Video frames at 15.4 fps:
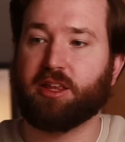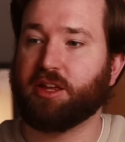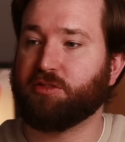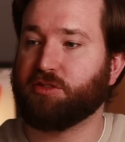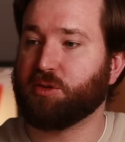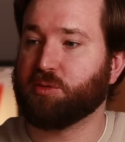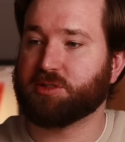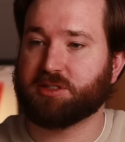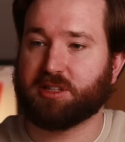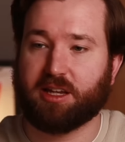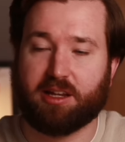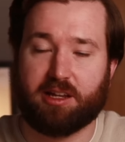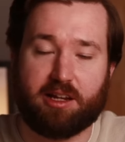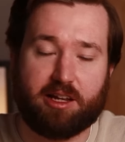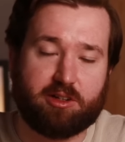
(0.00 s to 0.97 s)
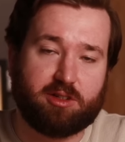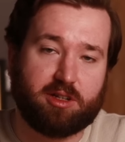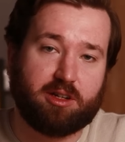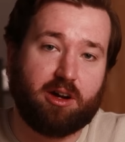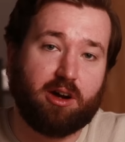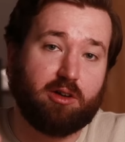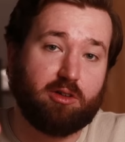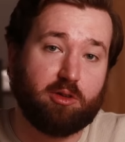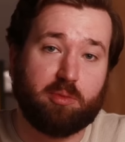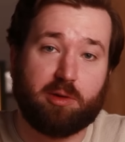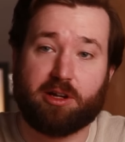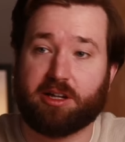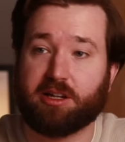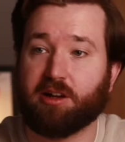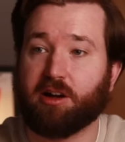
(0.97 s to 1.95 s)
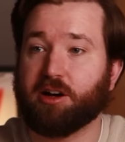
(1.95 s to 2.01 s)
if you want to get an electric car or a
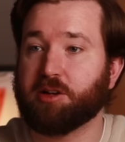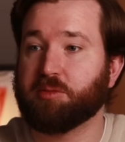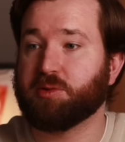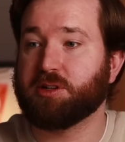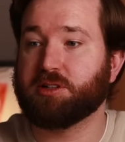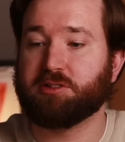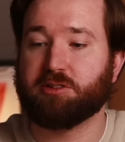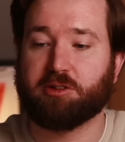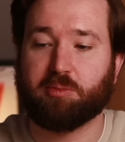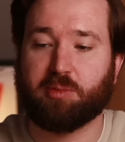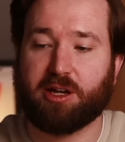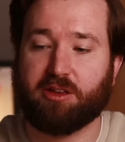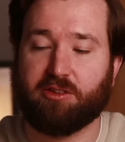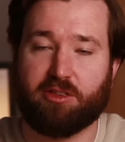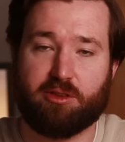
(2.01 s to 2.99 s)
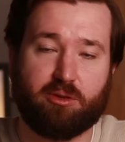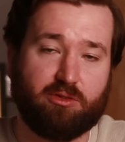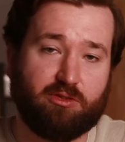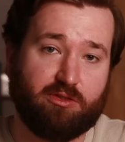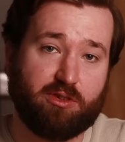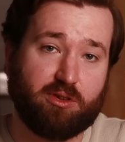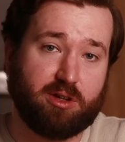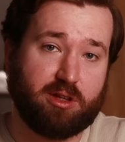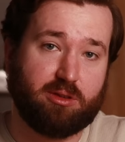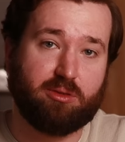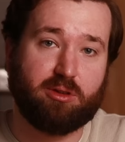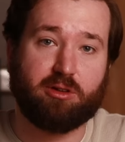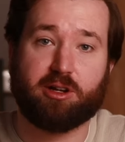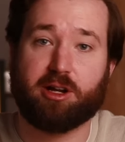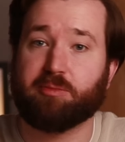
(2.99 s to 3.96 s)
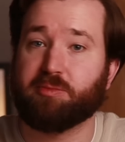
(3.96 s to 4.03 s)
plug-in hybrid, you can pay for it through
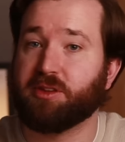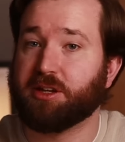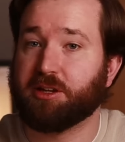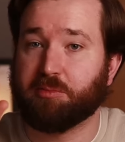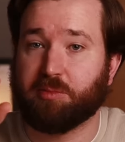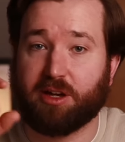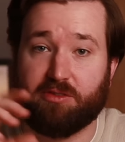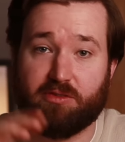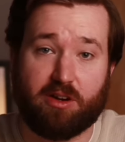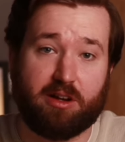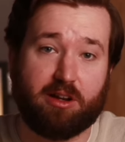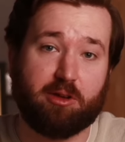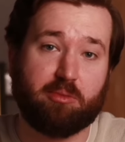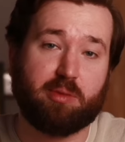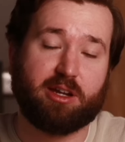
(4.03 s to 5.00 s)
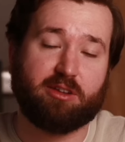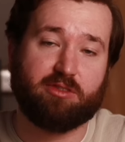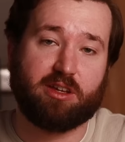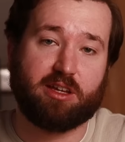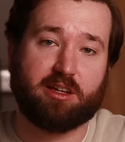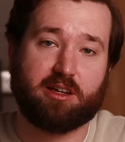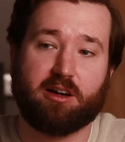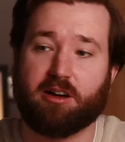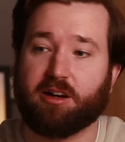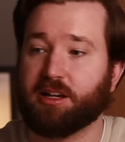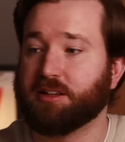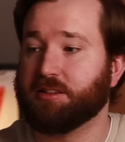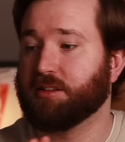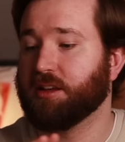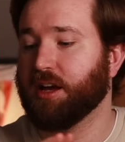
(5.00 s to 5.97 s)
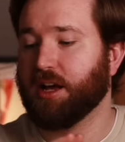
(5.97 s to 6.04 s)
your company and pay very low benefit in
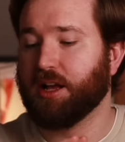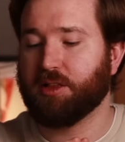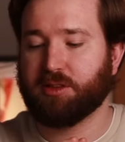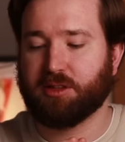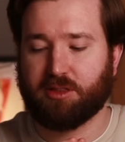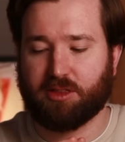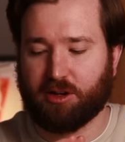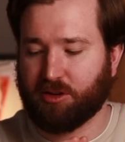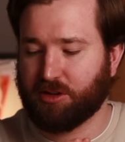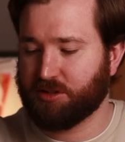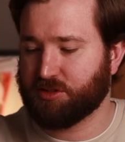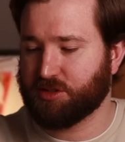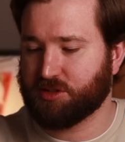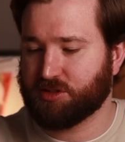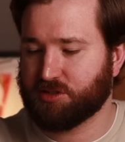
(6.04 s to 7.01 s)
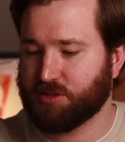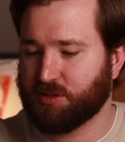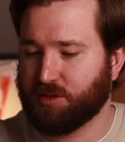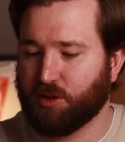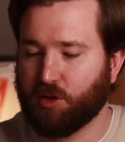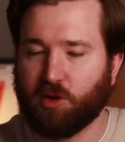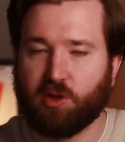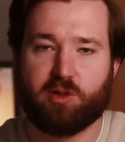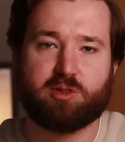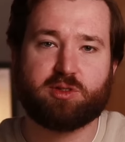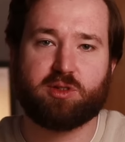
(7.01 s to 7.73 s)
kind. There are just all